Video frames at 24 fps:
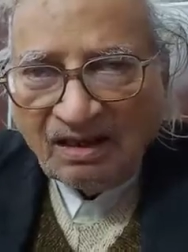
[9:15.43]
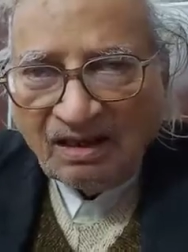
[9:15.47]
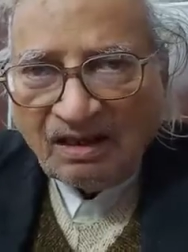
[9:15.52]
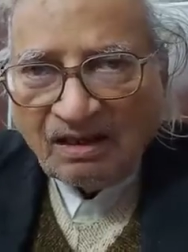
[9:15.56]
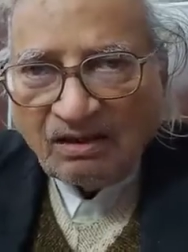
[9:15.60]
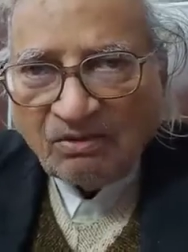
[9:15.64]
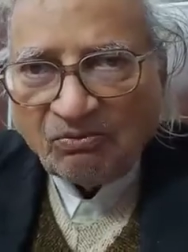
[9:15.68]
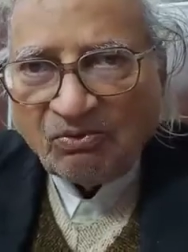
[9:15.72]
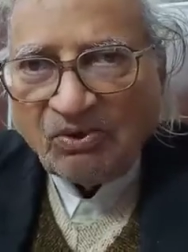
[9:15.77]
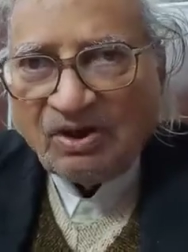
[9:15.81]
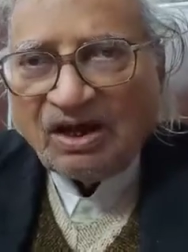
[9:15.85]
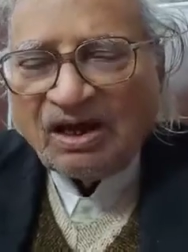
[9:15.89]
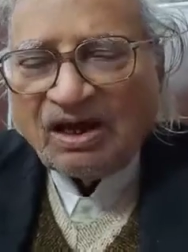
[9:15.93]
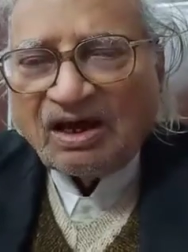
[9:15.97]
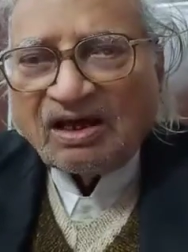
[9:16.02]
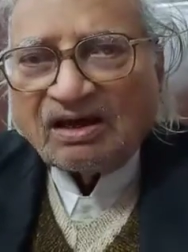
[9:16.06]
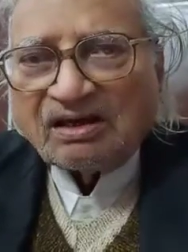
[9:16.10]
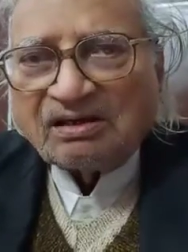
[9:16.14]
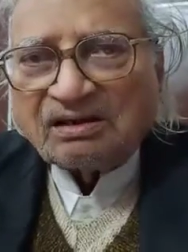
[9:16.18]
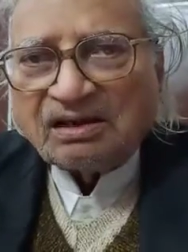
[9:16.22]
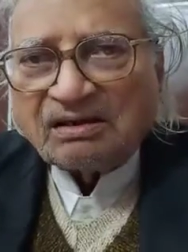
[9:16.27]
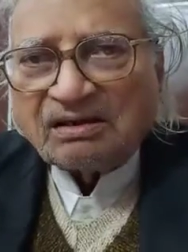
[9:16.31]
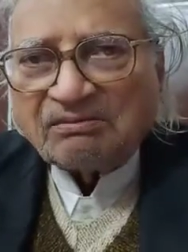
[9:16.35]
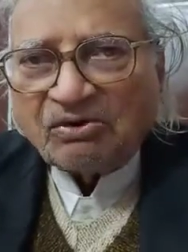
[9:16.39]

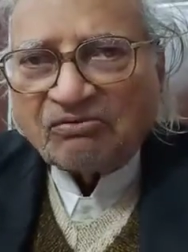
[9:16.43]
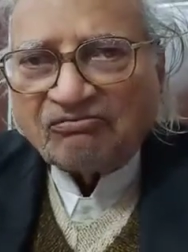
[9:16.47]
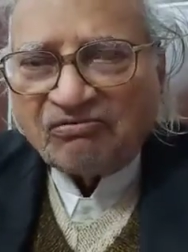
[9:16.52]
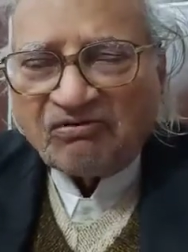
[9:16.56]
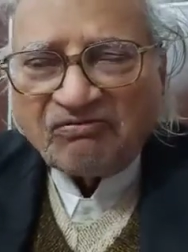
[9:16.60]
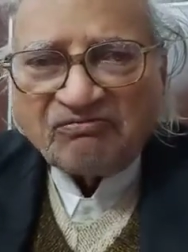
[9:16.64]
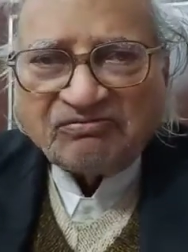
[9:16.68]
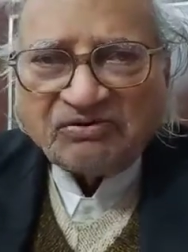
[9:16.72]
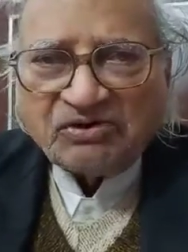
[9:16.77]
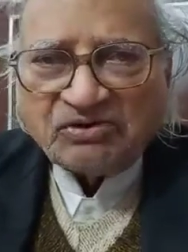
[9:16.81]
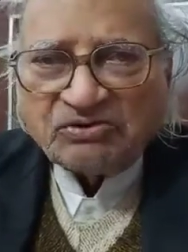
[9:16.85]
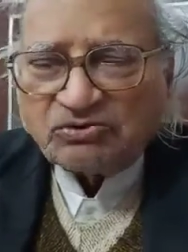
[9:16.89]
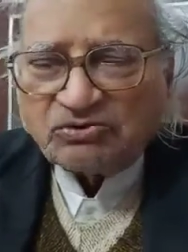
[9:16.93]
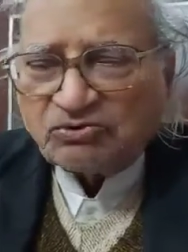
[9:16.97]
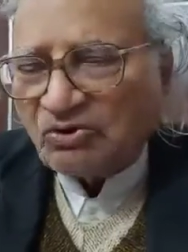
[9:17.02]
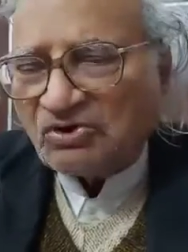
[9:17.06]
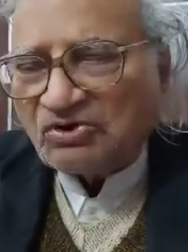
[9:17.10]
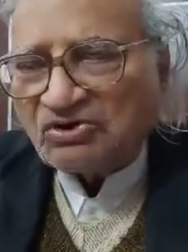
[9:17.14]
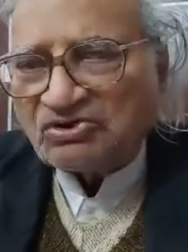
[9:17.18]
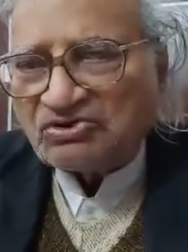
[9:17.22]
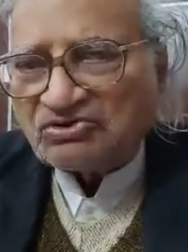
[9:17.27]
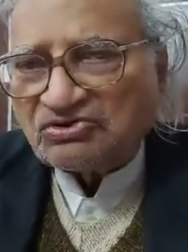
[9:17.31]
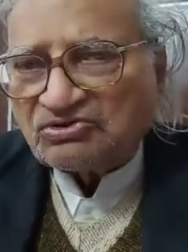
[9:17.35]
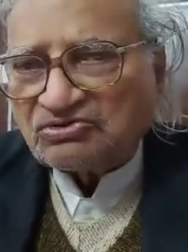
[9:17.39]
where about 15 to
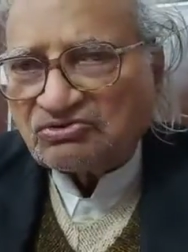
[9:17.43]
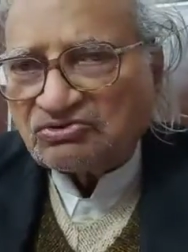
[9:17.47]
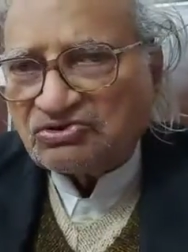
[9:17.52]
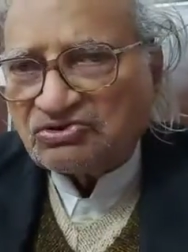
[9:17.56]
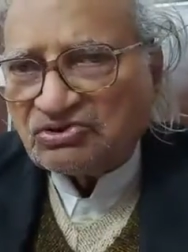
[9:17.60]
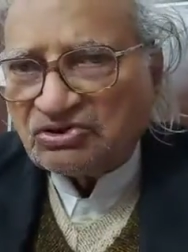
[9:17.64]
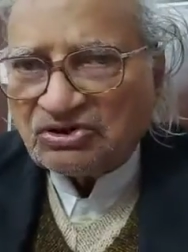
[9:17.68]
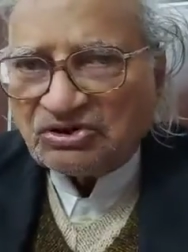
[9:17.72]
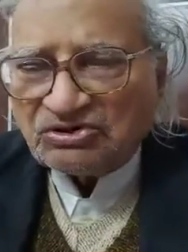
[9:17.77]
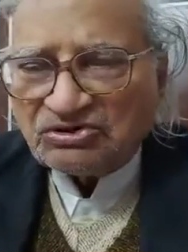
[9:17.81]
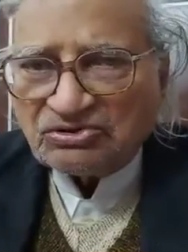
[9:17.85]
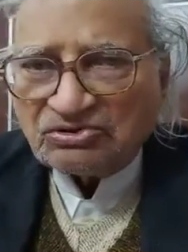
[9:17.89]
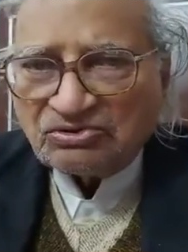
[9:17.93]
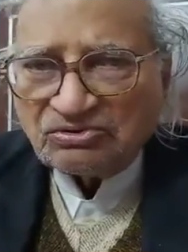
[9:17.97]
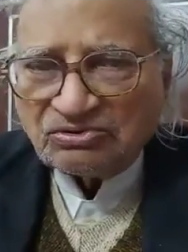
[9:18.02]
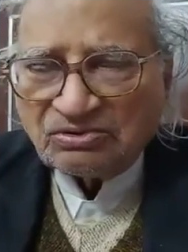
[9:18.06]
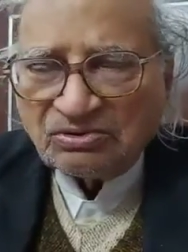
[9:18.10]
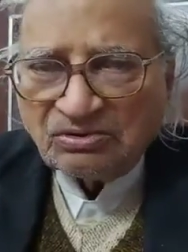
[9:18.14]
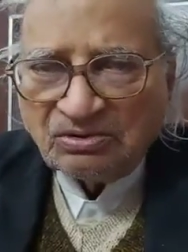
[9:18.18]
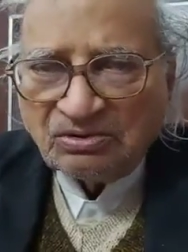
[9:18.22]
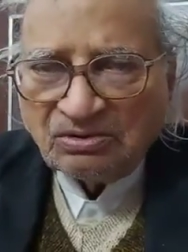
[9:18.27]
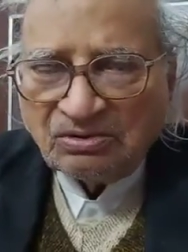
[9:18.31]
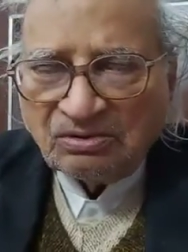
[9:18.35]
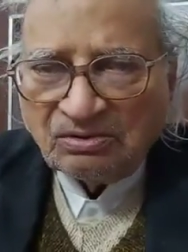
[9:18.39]
20 chairs
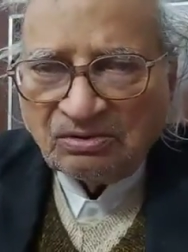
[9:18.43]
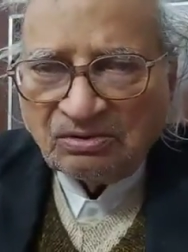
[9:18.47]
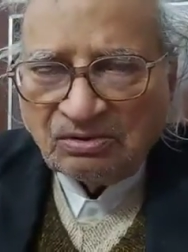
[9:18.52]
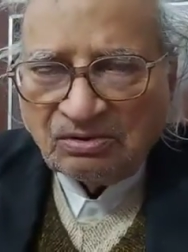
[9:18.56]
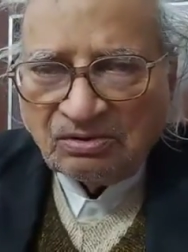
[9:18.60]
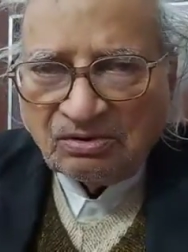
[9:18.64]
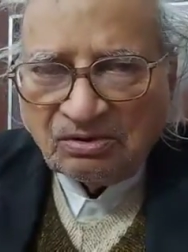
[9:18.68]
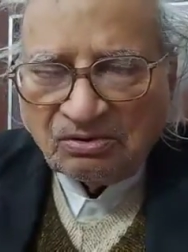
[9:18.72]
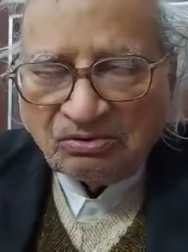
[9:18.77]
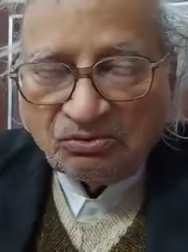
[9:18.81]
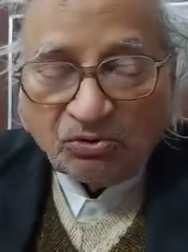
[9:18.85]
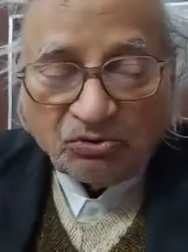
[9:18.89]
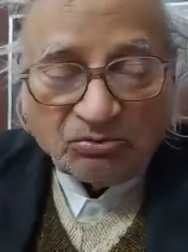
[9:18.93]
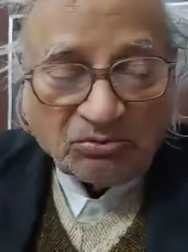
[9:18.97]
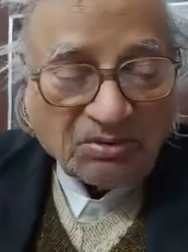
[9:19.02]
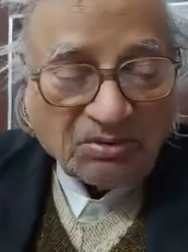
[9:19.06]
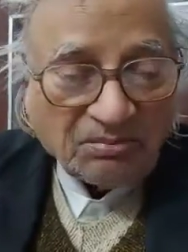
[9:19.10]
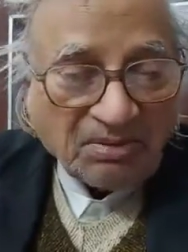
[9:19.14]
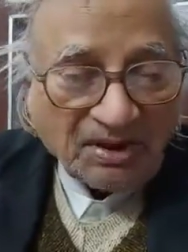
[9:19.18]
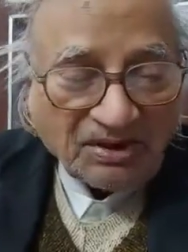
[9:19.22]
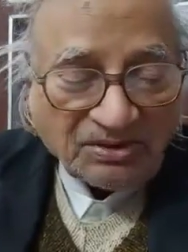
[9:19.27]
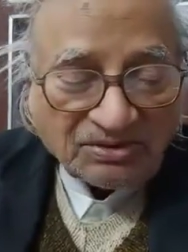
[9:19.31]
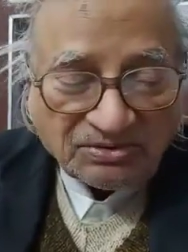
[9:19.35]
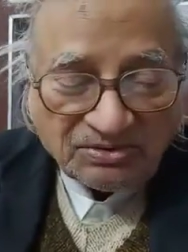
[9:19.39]
could be
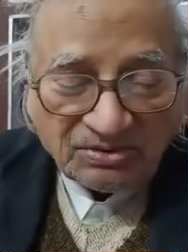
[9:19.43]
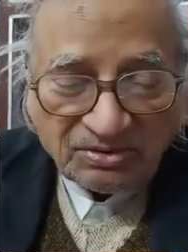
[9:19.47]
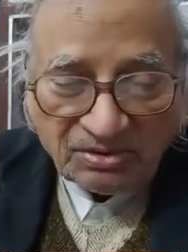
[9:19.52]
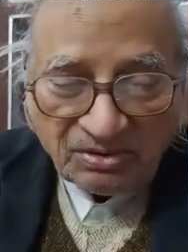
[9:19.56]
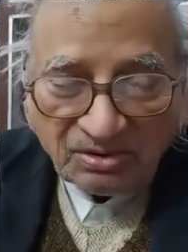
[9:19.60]
placed.